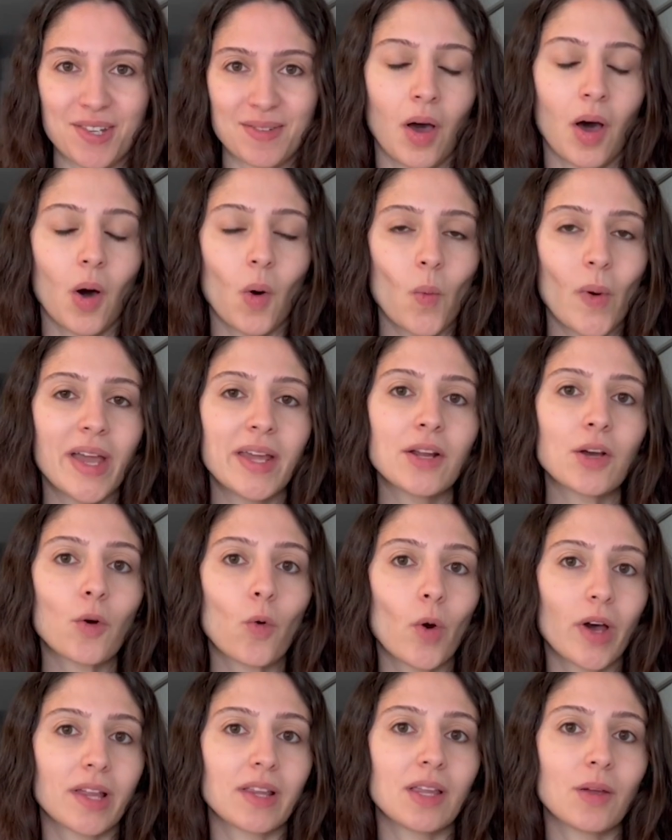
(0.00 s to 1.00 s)
A way to
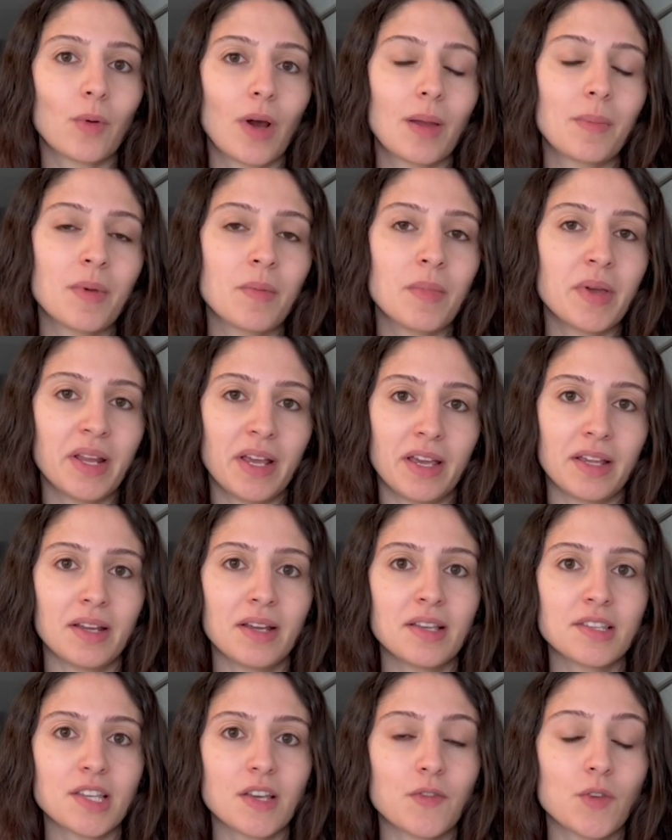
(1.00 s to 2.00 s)
quickly ripen
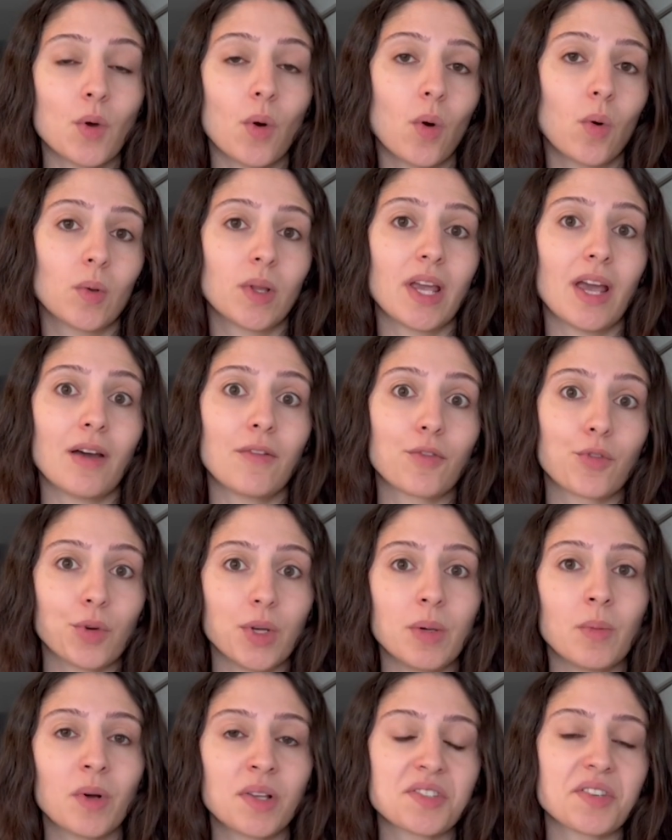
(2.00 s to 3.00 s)
bananas, if you only have green
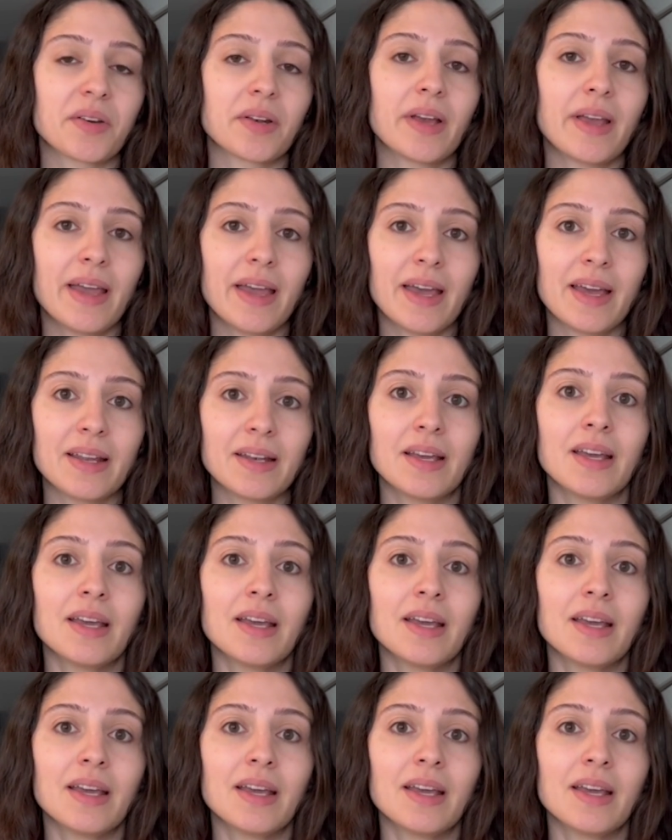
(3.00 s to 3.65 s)
ones on hand,